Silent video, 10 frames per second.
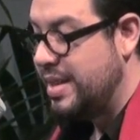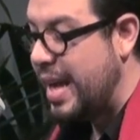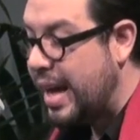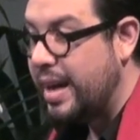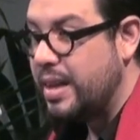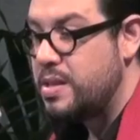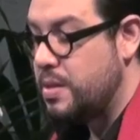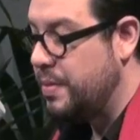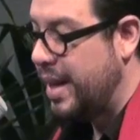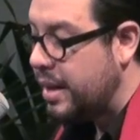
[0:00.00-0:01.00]
decades
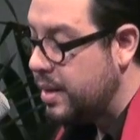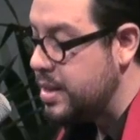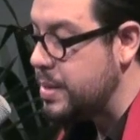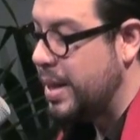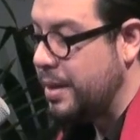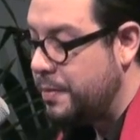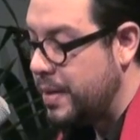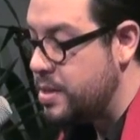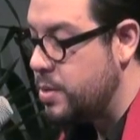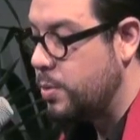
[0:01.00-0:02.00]
of endless
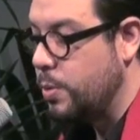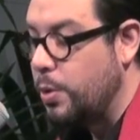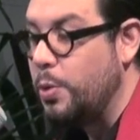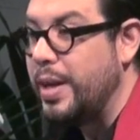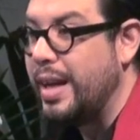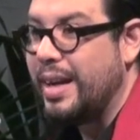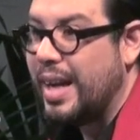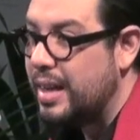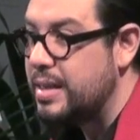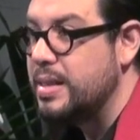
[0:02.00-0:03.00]
manifesto concluding
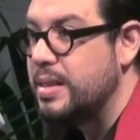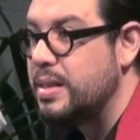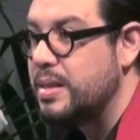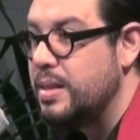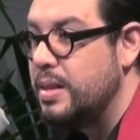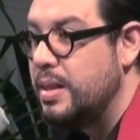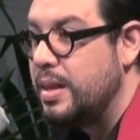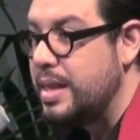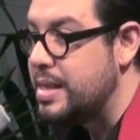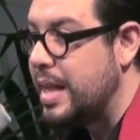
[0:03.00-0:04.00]
analysis,
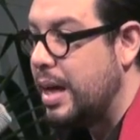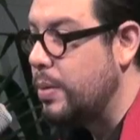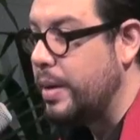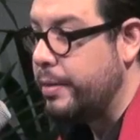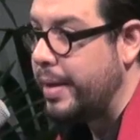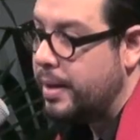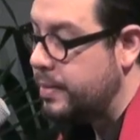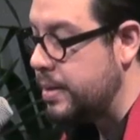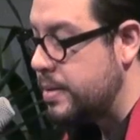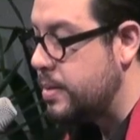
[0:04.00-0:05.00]
is now
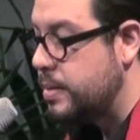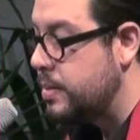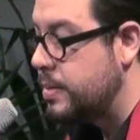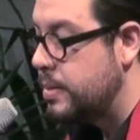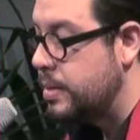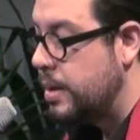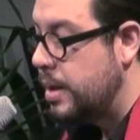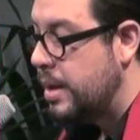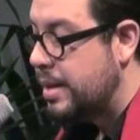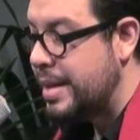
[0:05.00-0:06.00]
irrelevant.
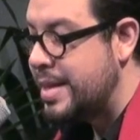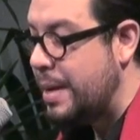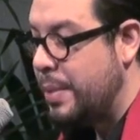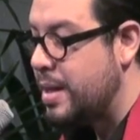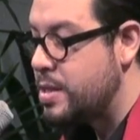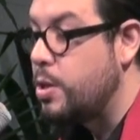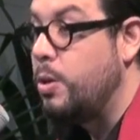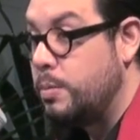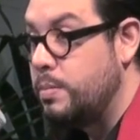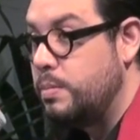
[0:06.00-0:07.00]
The time has
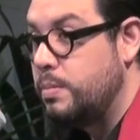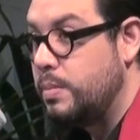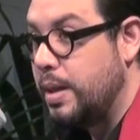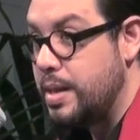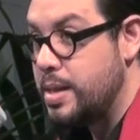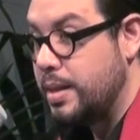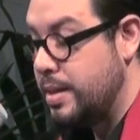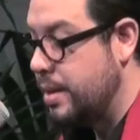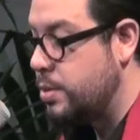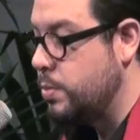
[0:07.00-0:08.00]
come and this I
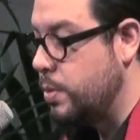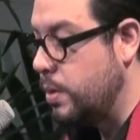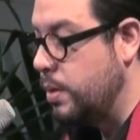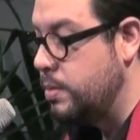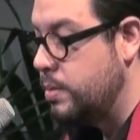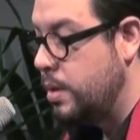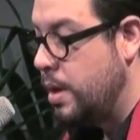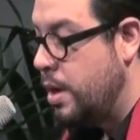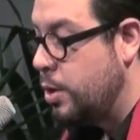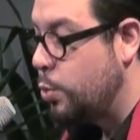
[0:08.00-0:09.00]
tell to all,
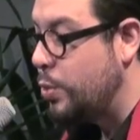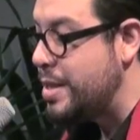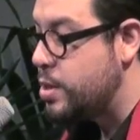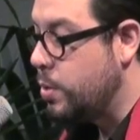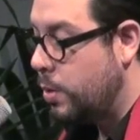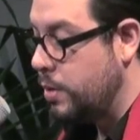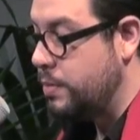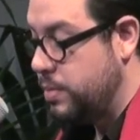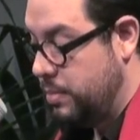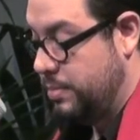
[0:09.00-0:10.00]
to
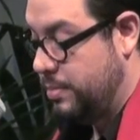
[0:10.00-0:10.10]
dissolve